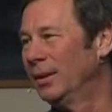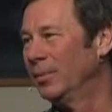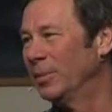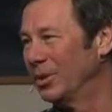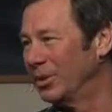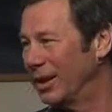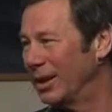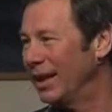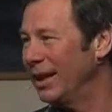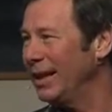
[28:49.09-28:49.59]

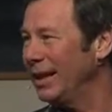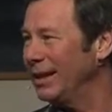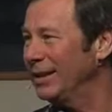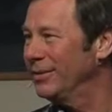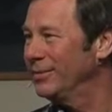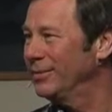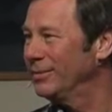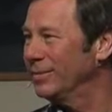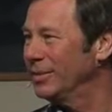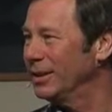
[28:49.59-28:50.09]
But they
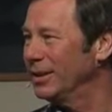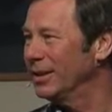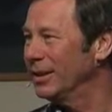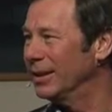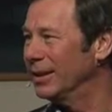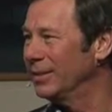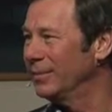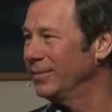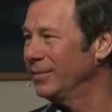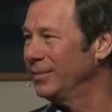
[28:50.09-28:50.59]
did, didn't
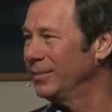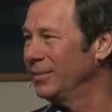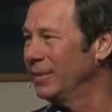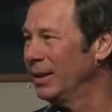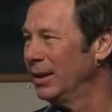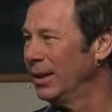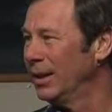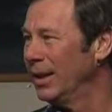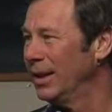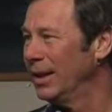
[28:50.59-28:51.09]
they?
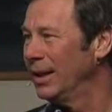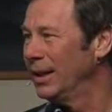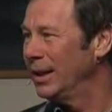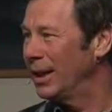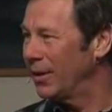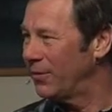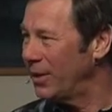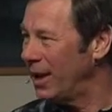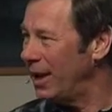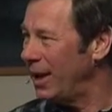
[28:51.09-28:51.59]

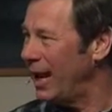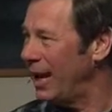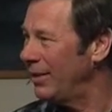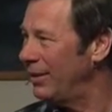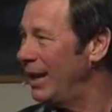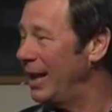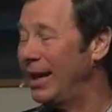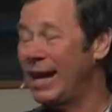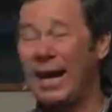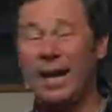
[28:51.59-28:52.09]
Now, if they'd had
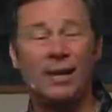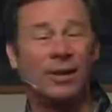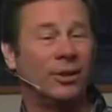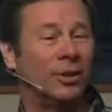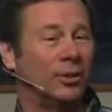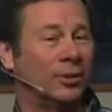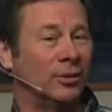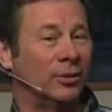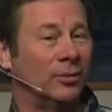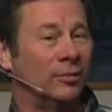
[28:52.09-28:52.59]
that
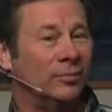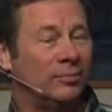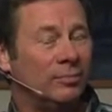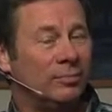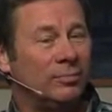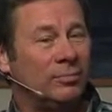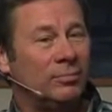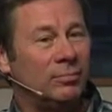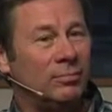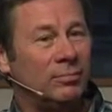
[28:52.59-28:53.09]
attitude,
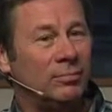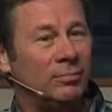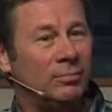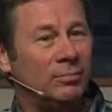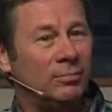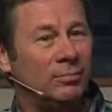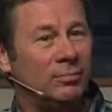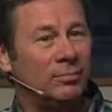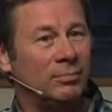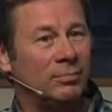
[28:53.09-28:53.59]

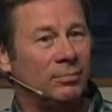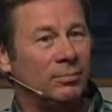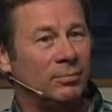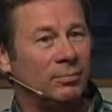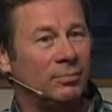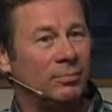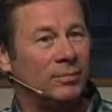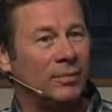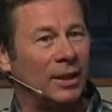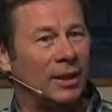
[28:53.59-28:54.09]

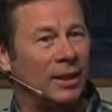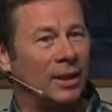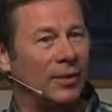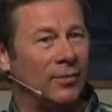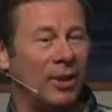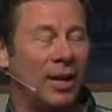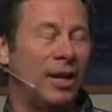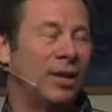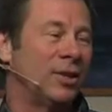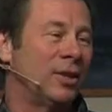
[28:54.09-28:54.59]
and
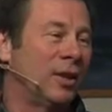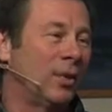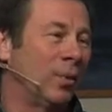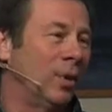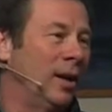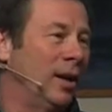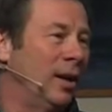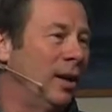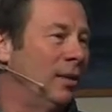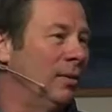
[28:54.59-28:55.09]
if they'd have said,
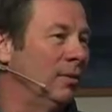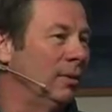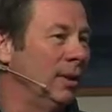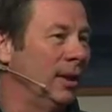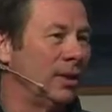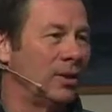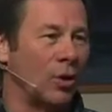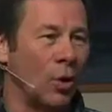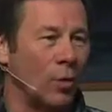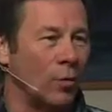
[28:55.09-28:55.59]
well,
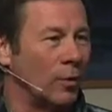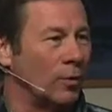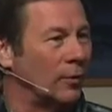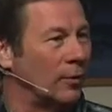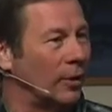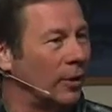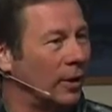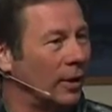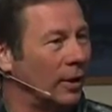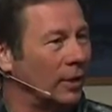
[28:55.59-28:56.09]
it's over
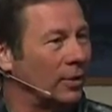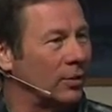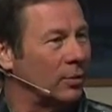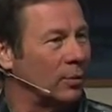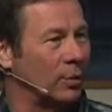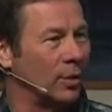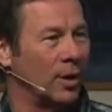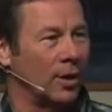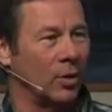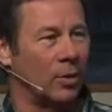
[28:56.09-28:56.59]
for us,
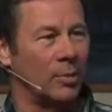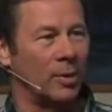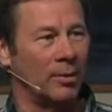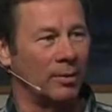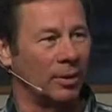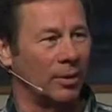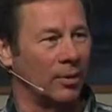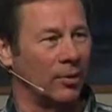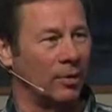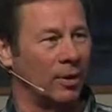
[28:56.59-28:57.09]
we're not going to be
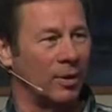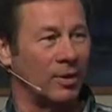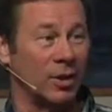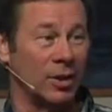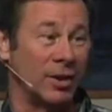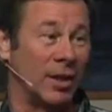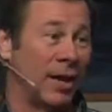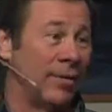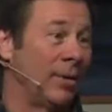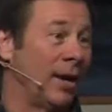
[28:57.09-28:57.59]
able to do this,
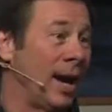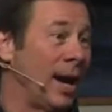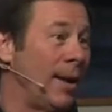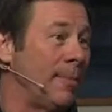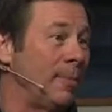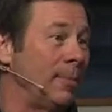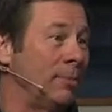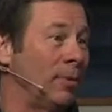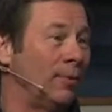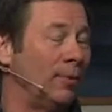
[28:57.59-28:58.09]
it's never
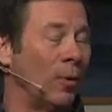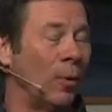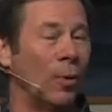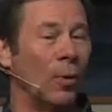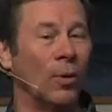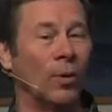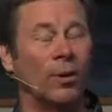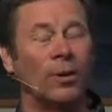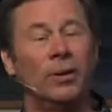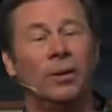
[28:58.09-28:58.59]
happened
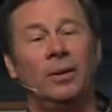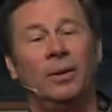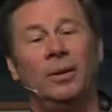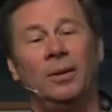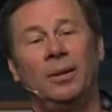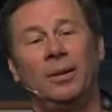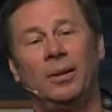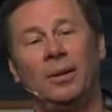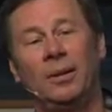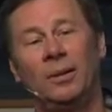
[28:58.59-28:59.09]
before,
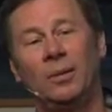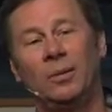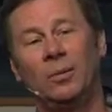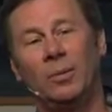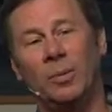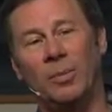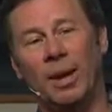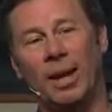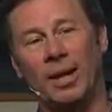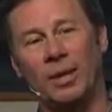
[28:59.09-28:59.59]

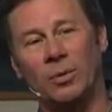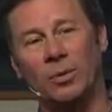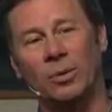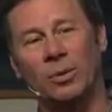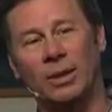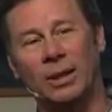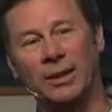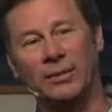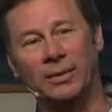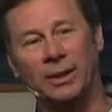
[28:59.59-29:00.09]
we might as
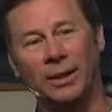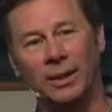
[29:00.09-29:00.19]
well give